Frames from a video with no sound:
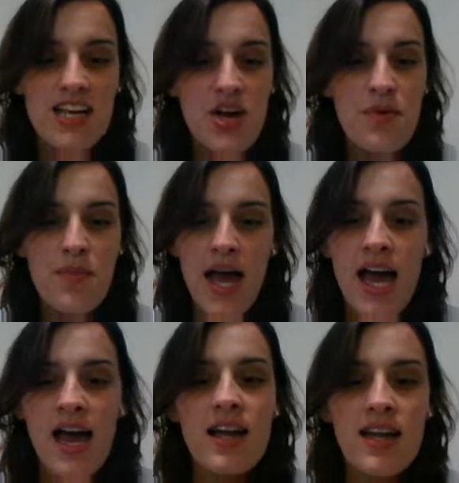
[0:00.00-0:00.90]
then come
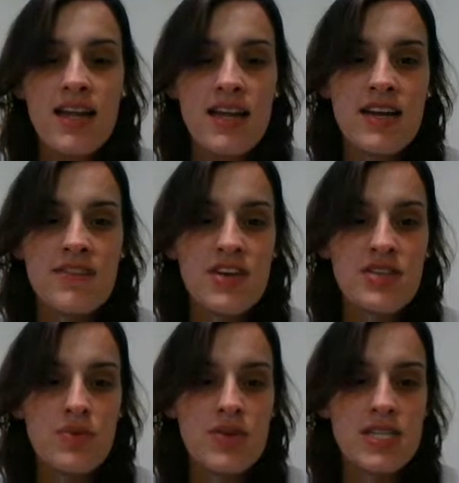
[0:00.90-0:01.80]
back and kind of
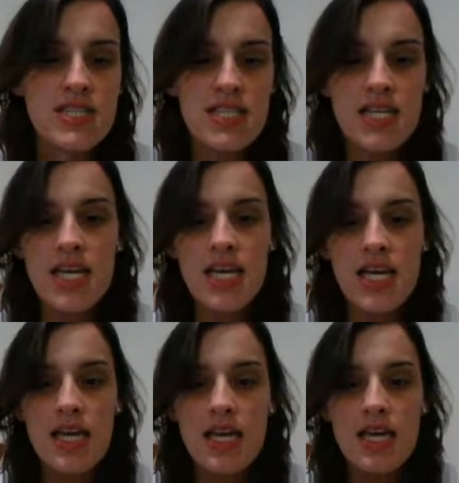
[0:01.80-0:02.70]
explore the
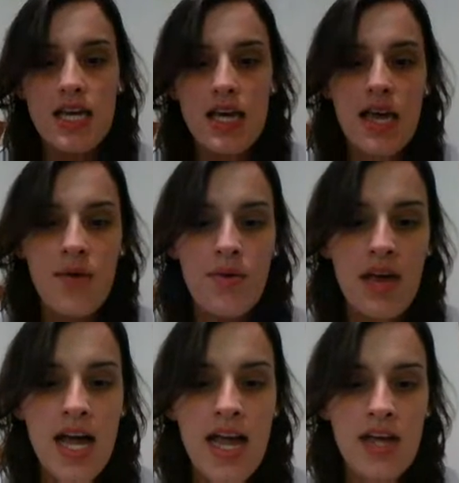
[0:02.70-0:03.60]
city. And with
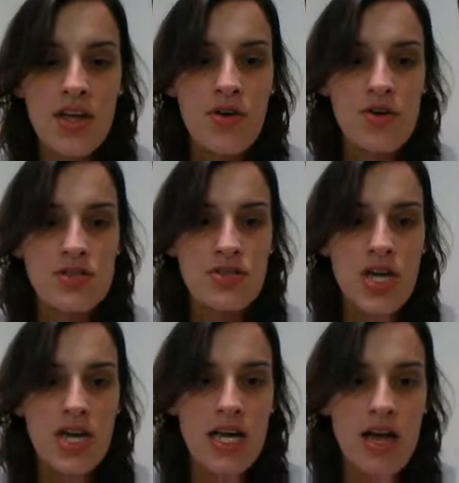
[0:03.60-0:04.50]
Kayak, you can also
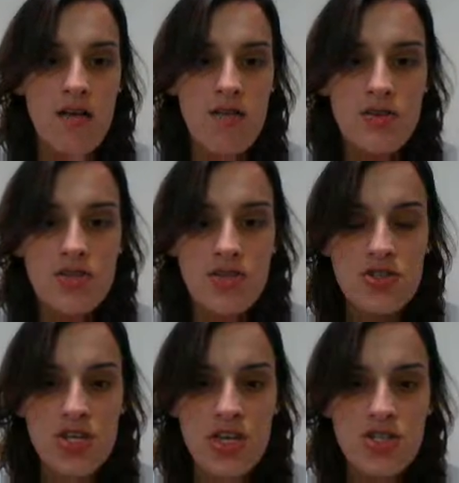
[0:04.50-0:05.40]
check other
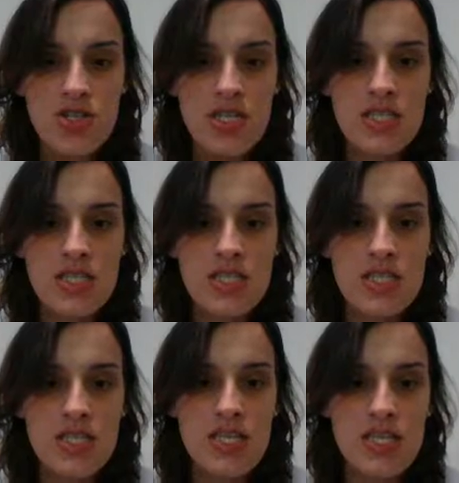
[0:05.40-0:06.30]
search
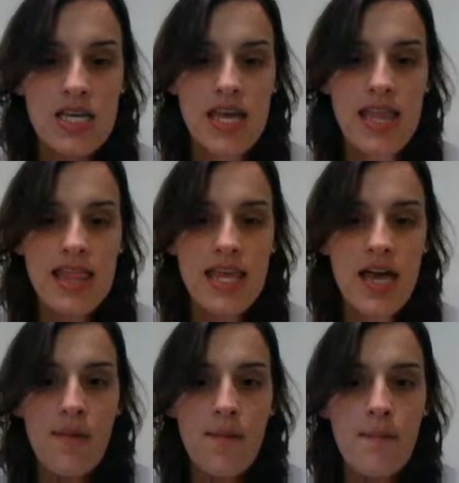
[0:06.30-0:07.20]
engines
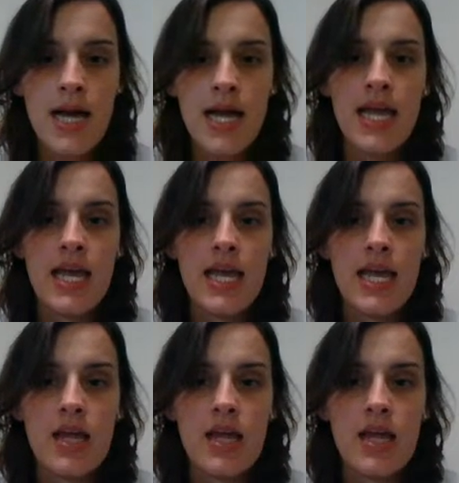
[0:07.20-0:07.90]
that might